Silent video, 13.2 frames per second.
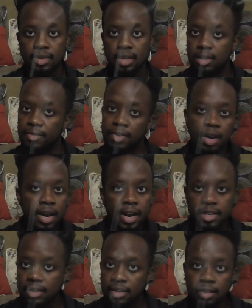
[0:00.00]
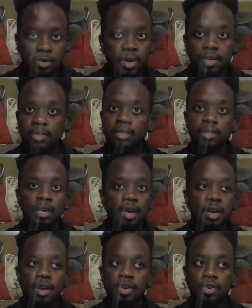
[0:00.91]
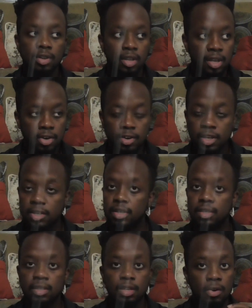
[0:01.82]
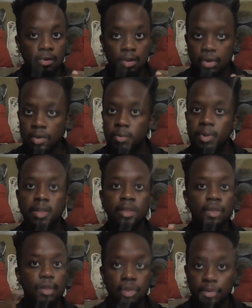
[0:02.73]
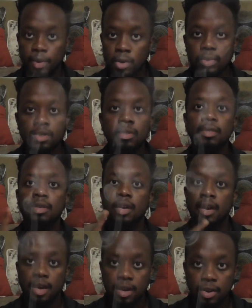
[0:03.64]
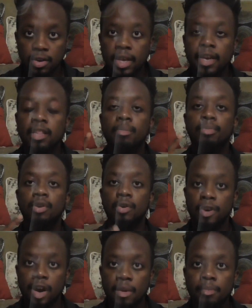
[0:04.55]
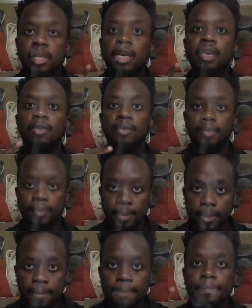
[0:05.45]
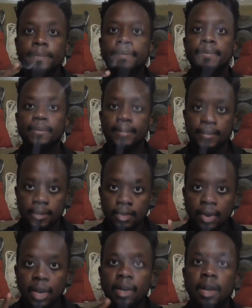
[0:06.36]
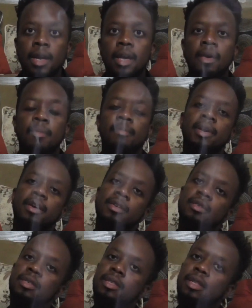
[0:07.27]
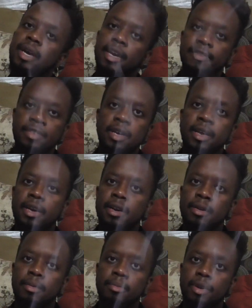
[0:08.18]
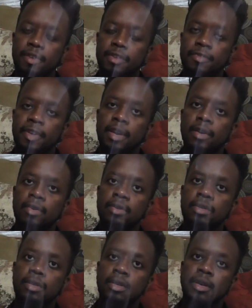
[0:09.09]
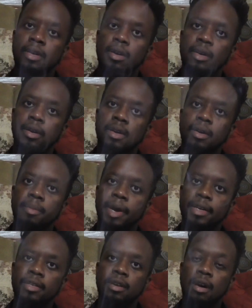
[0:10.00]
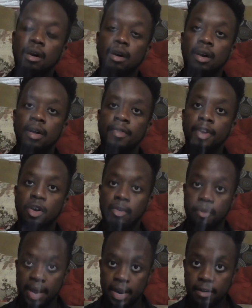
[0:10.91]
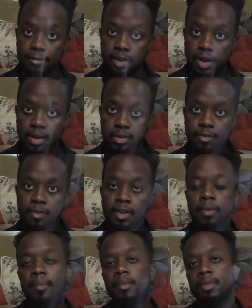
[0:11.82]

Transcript: Because if you're not asking these questions, you're literally just going with the motions. You're letting the program play you, right? Because, like I've said in previous videos, based on the Hermetic philosophy,